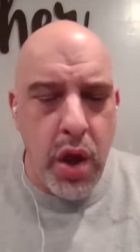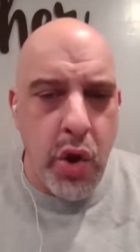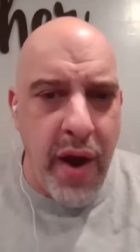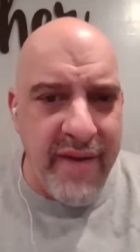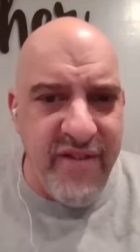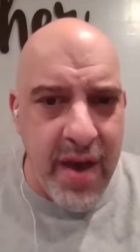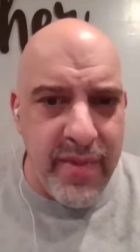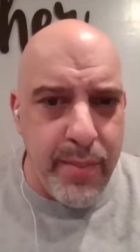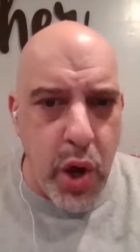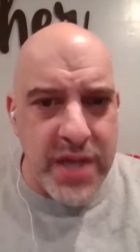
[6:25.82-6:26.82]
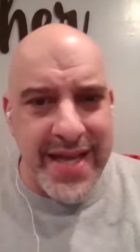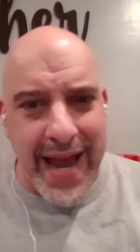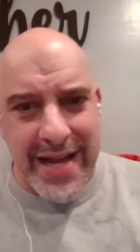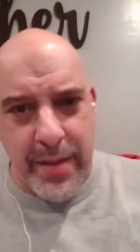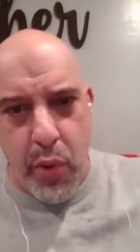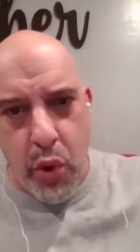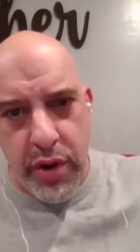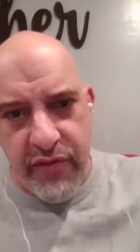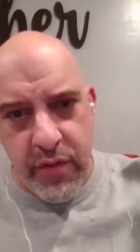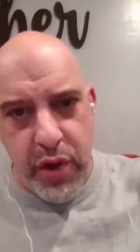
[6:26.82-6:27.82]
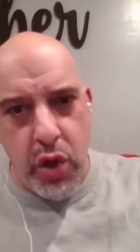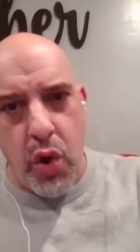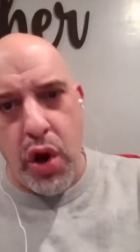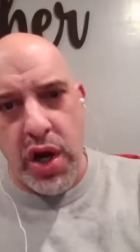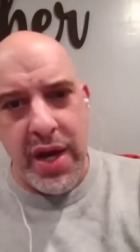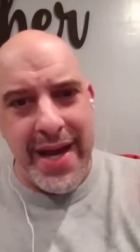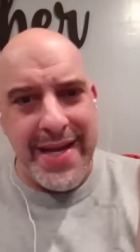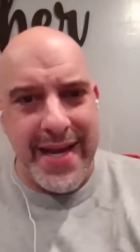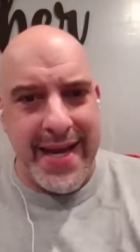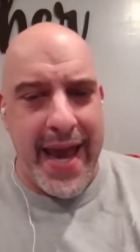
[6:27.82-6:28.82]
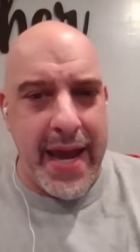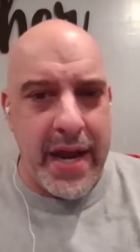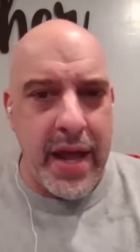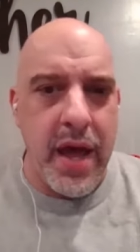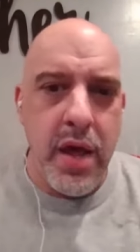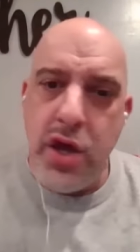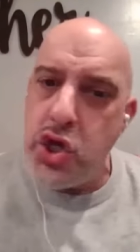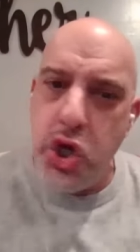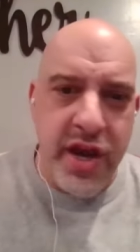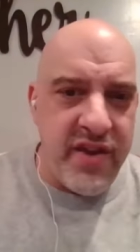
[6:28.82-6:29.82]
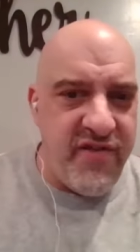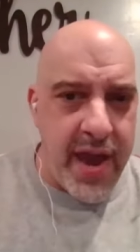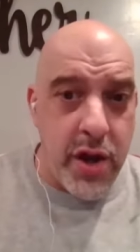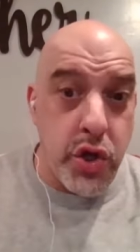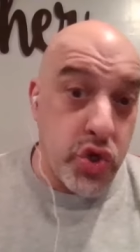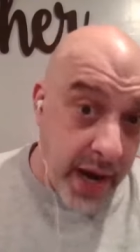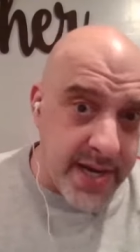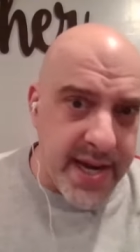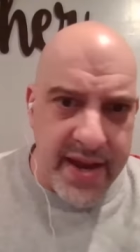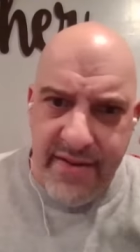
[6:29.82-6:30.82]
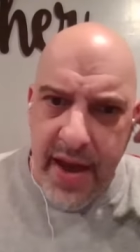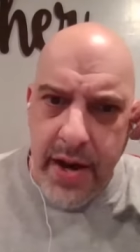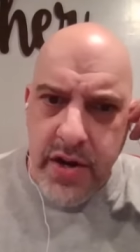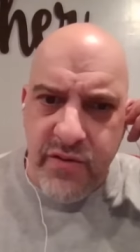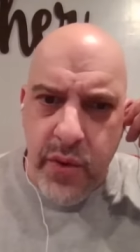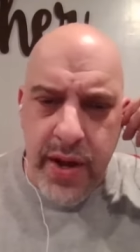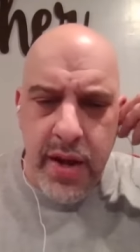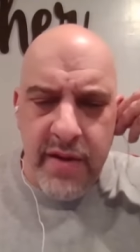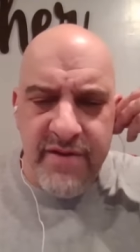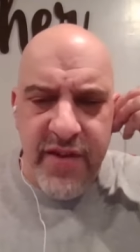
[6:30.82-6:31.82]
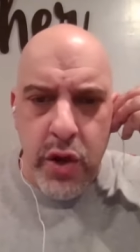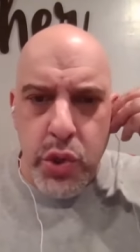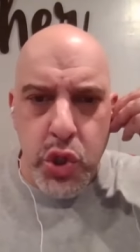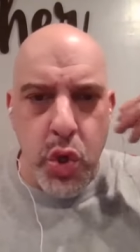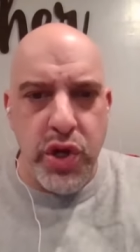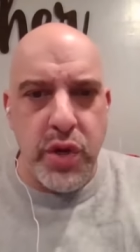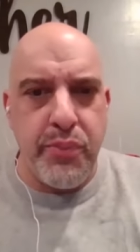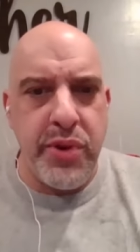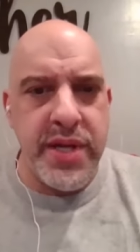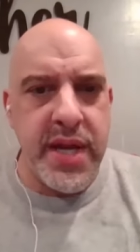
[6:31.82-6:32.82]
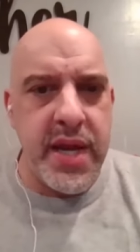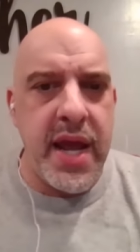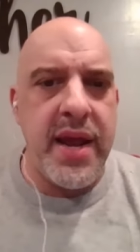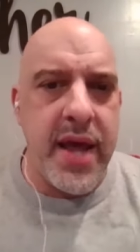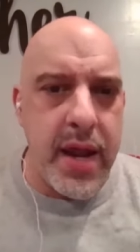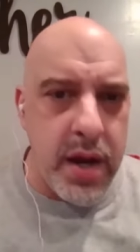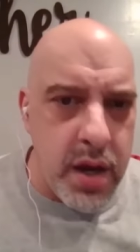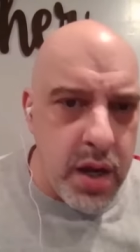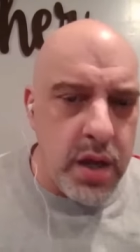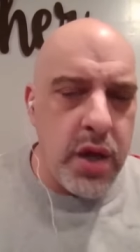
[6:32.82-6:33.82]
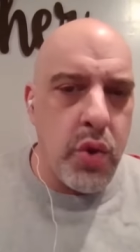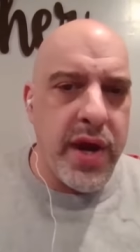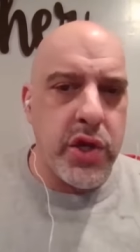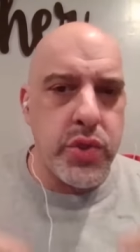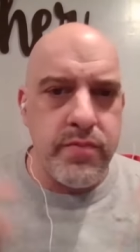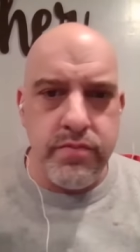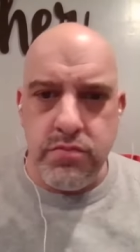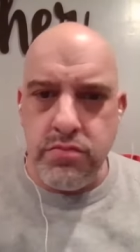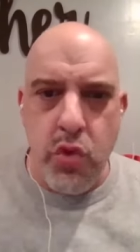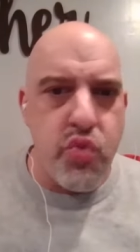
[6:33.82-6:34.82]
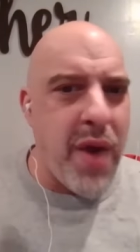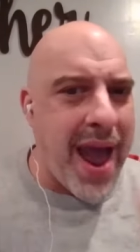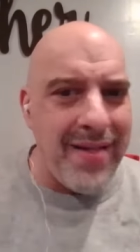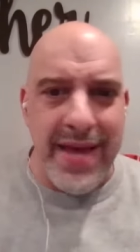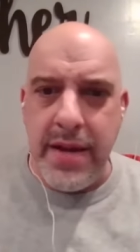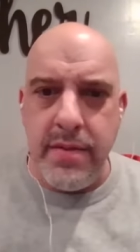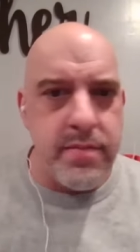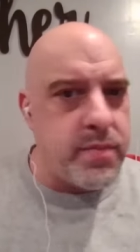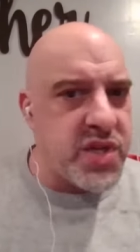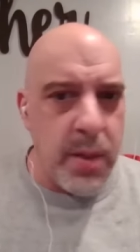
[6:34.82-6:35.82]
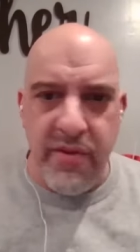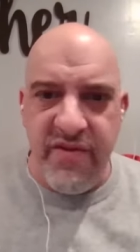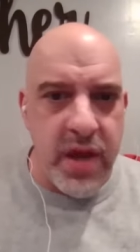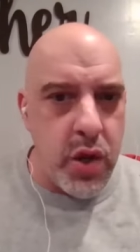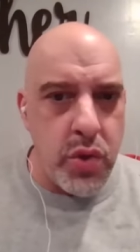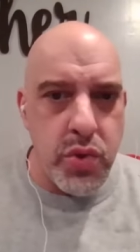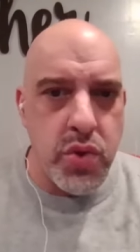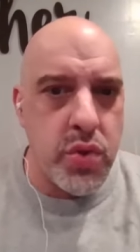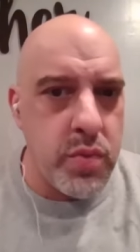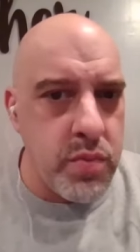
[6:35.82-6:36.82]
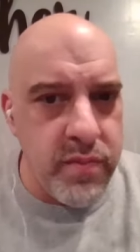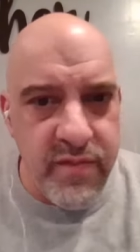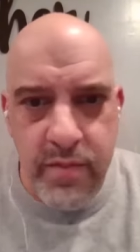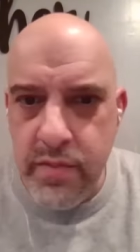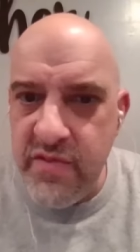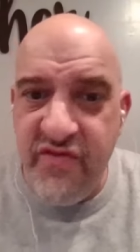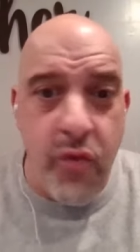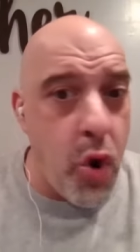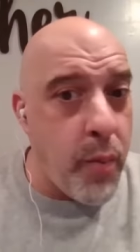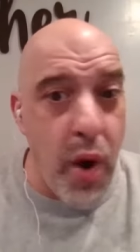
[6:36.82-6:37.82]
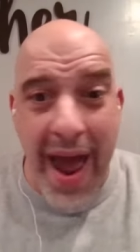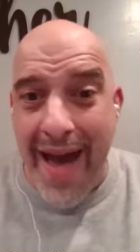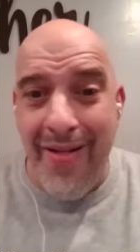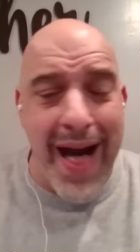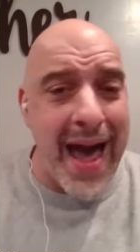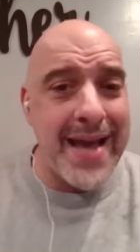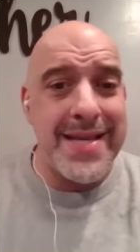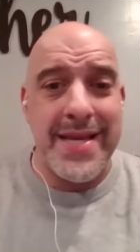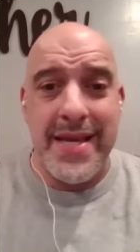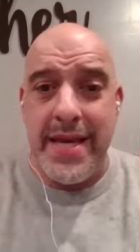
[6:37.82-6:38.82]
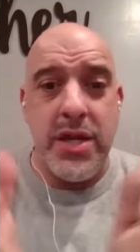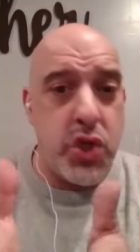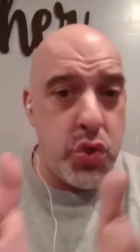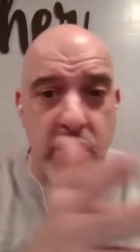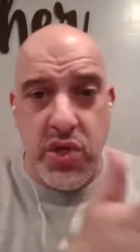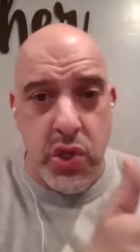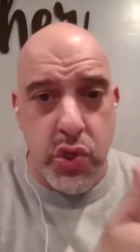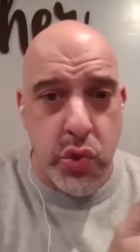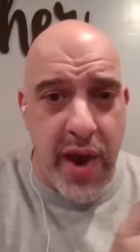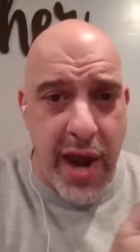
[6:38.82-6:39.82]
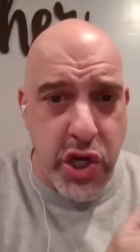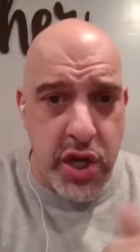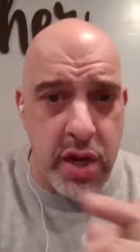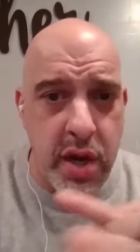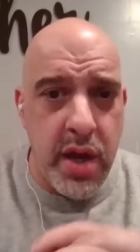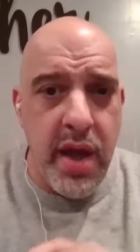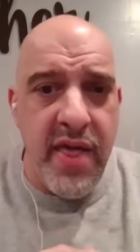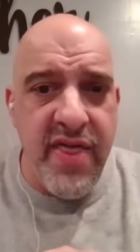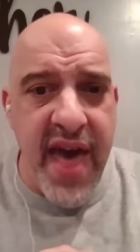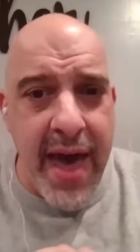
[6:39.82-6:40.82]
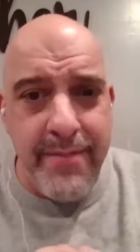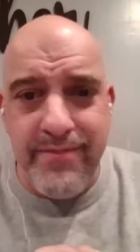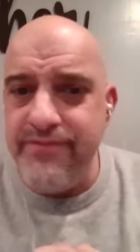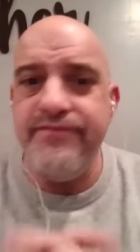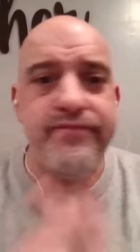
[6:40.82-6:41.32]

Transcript: crime family boss that got deported from New York to Canada, took advantage or tried to take advantage of when Vito Rizzuto went to prison and then, you know, kind of rallied some of Vito's former allies into this insurrection that